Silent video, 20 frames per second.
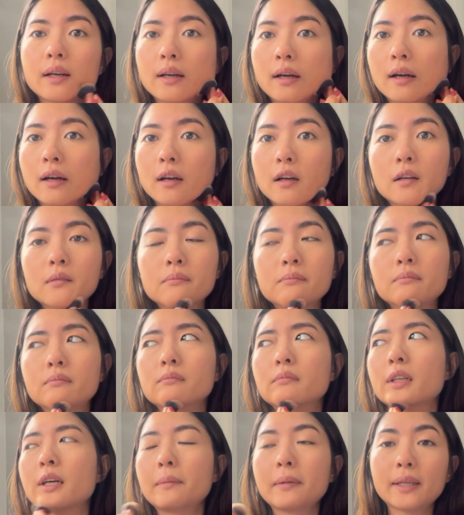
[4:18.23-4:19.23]

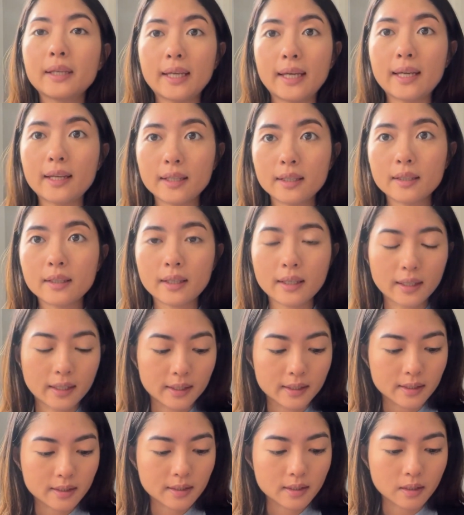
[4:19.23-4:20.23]
coming in
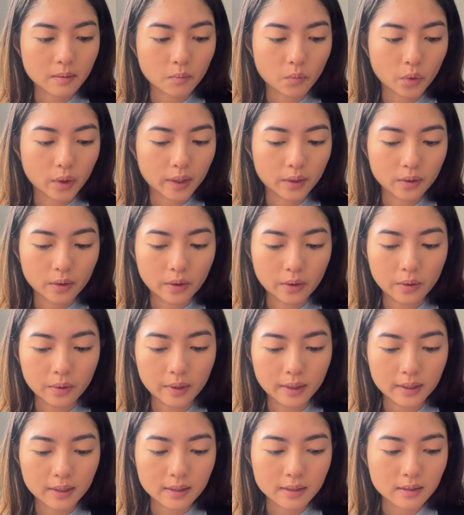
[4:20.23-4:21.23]
as someone who
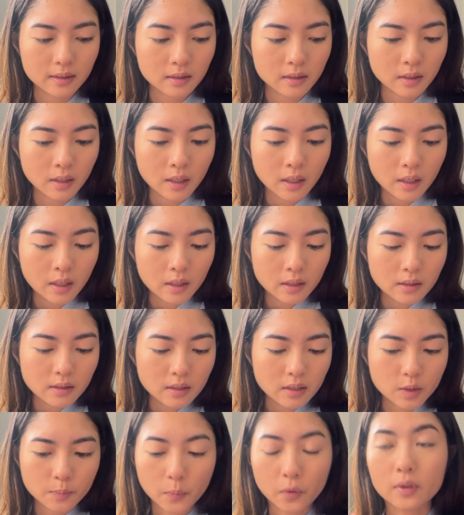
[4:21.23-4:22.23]
is
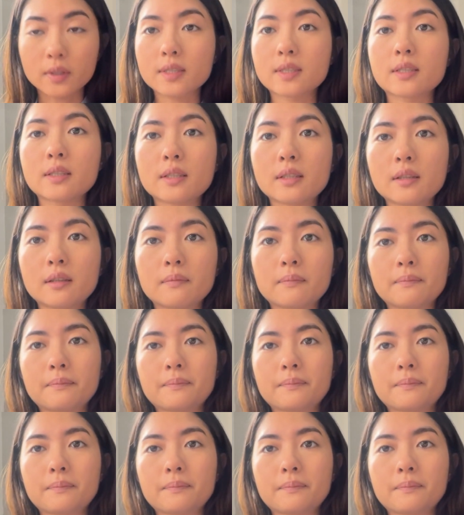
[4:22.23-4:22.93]
sponsored,